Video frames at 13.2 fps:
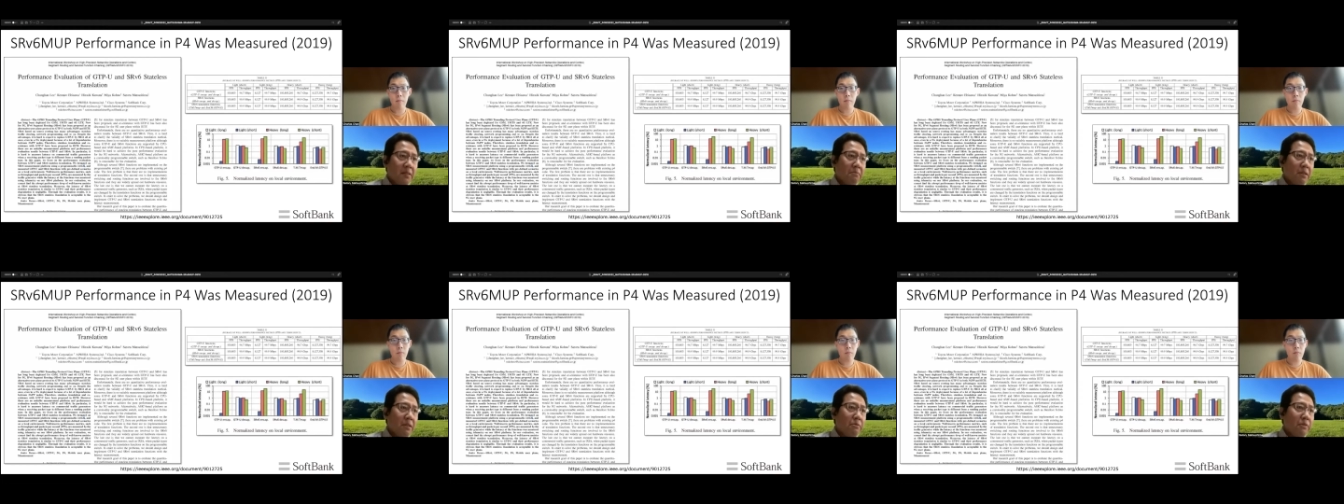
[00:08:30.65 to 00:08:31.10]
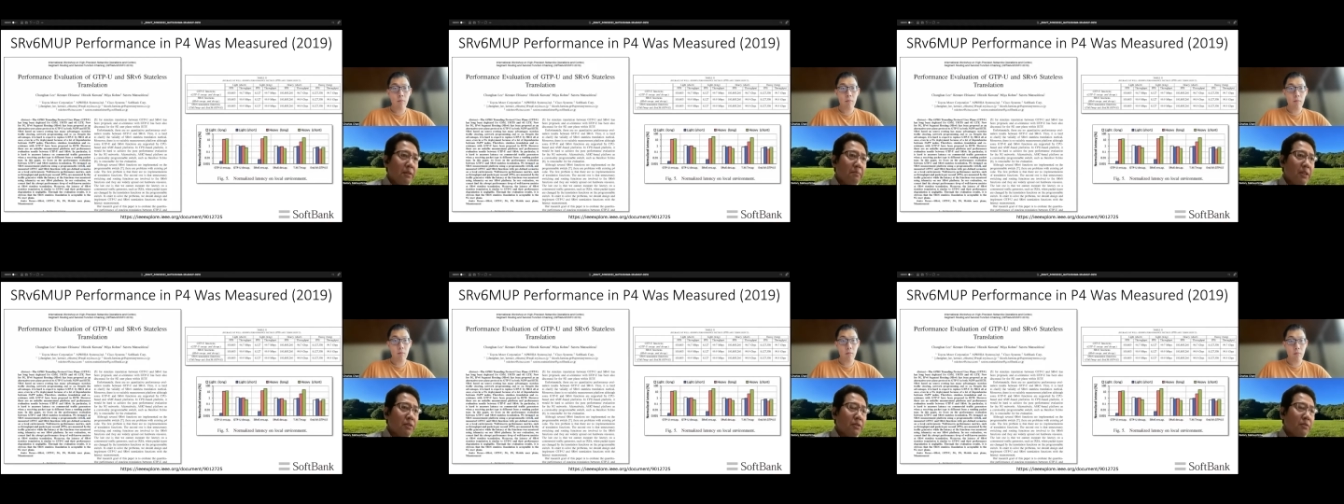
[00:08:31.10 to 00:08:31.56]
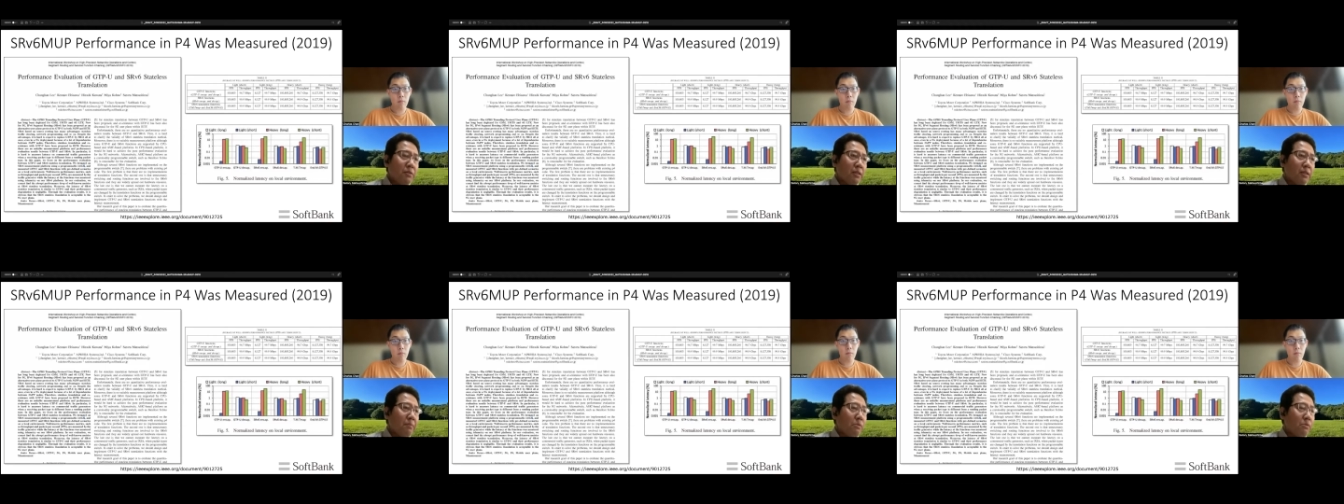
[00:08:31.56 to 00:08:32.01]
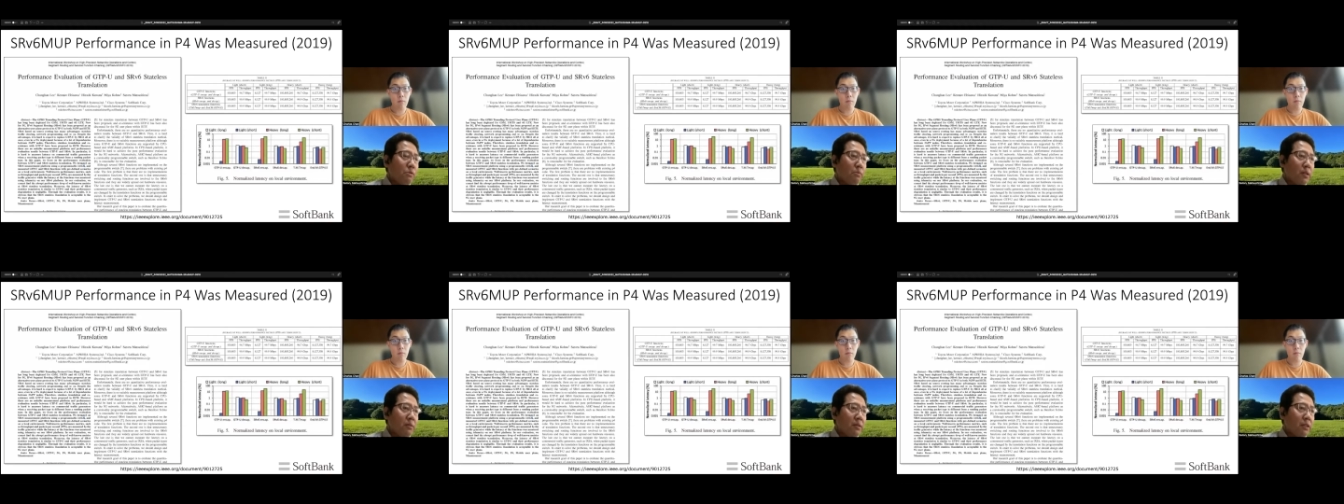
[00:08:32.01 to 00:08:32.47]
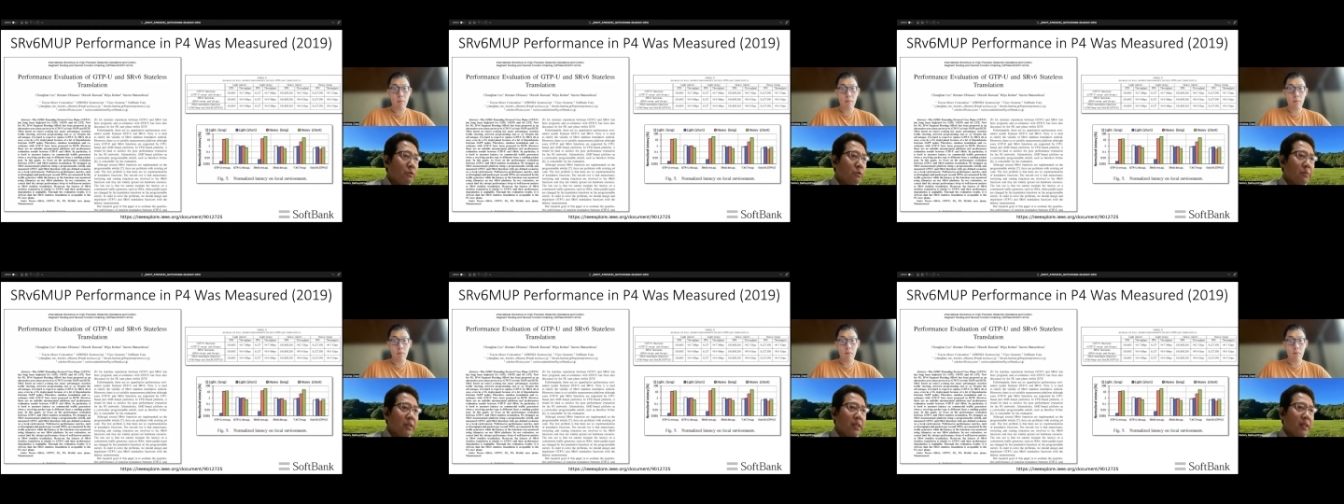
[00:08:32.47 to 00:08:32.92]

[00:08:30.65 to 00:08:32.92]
When we mention that performance, it will be